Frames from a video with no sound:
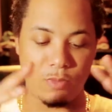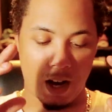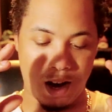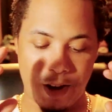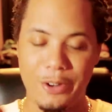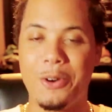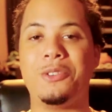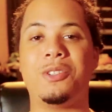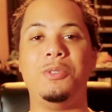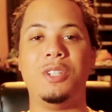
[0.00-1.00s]
Uh, I know
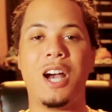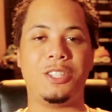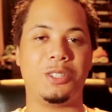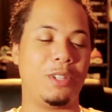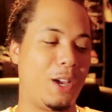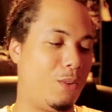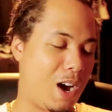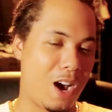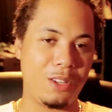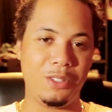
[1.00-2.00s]
some of you guys are gonna be like,
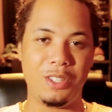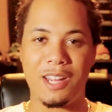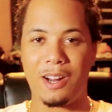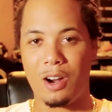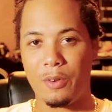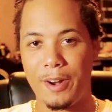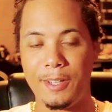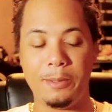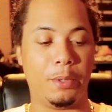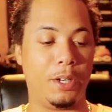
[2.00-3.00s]
wow, you did that
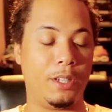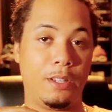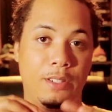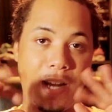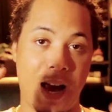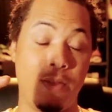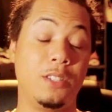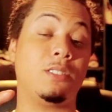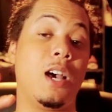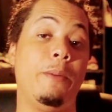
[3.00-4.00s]
already, but nah,
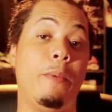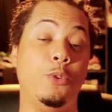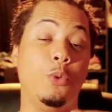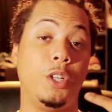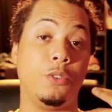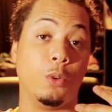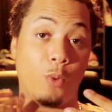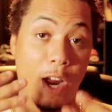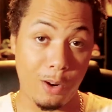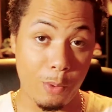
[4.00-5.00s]
this time I'm doing it the
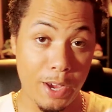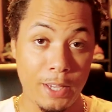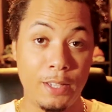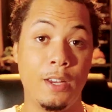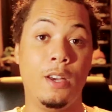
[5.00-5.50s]
right way.